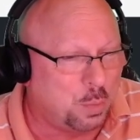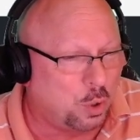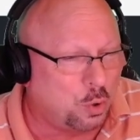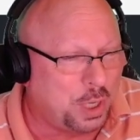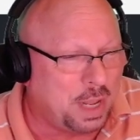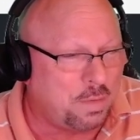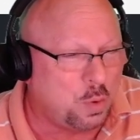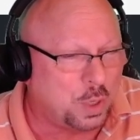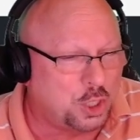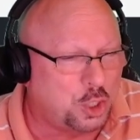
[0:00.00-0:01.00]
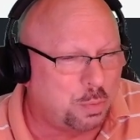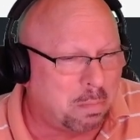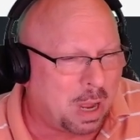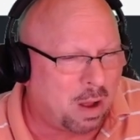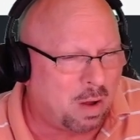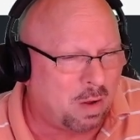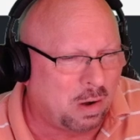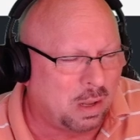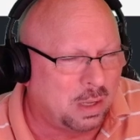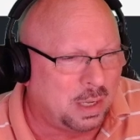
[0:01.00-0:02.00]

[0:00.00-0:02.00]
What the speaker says: we're going to give you a small